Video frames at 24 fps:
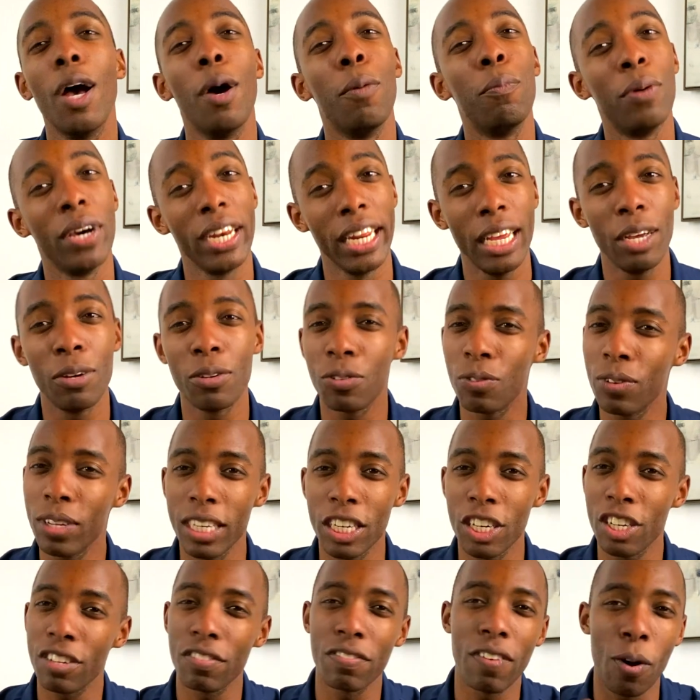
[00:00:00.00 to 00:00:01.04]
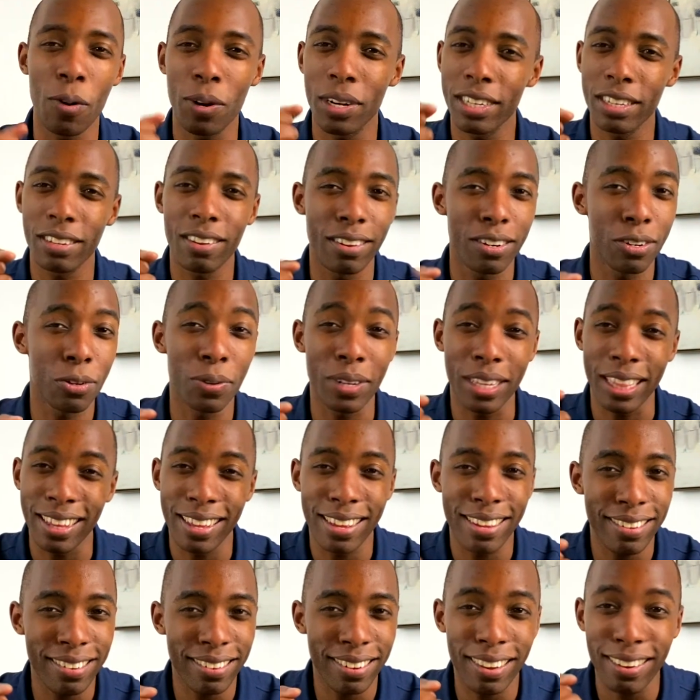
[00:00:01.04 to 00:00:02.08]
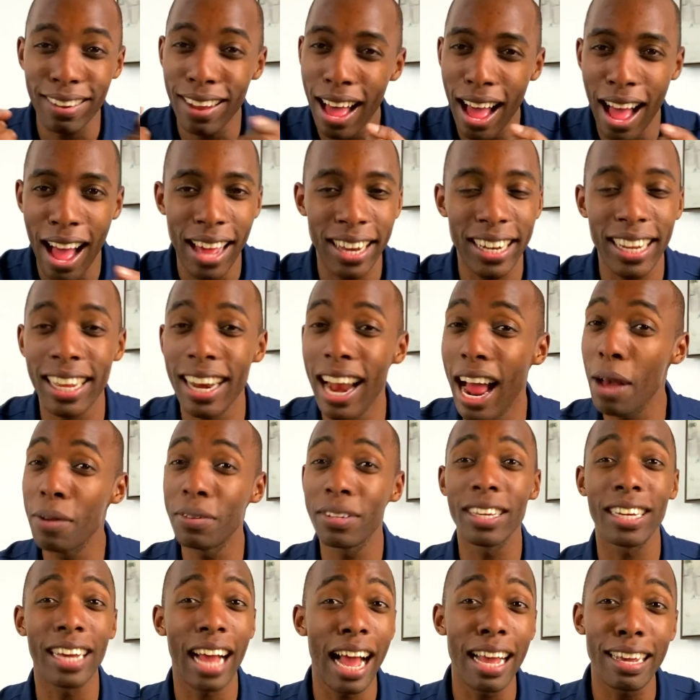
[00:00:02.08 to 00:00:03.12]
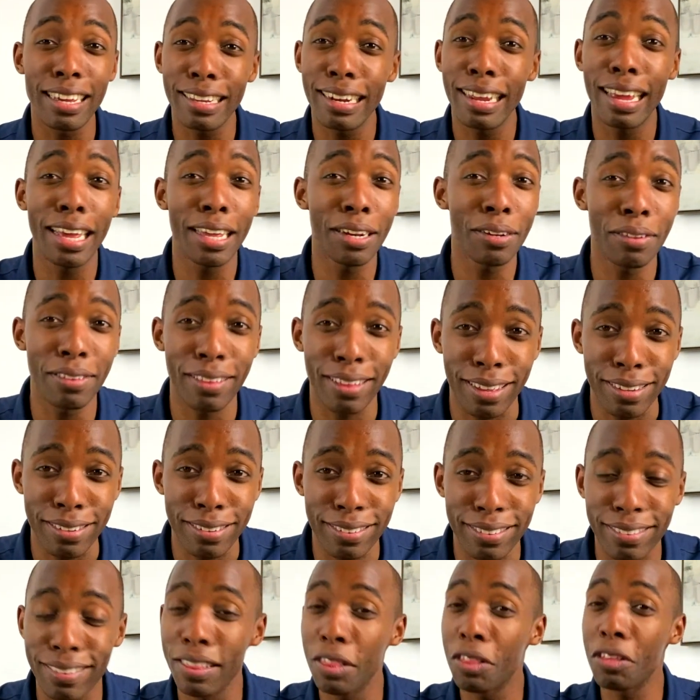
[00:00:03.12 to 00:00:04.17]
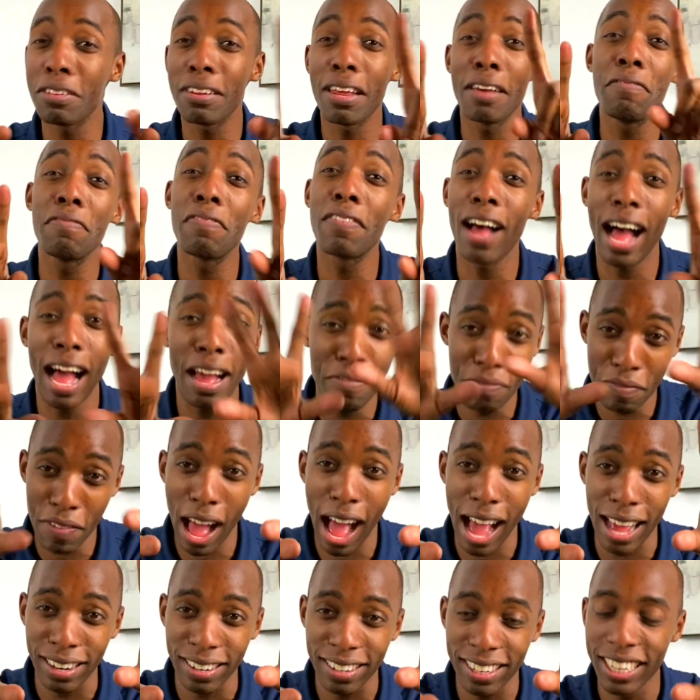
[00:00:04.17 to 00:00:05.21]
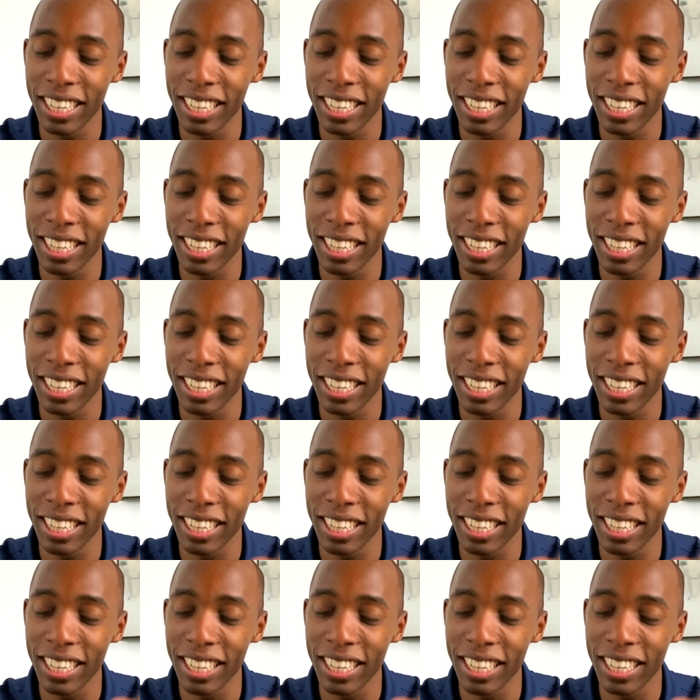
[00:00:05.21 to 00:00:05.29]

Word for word: But he was really just focused on doing this a lot. And I was like, I can handle this. This, I'm, I'm fine.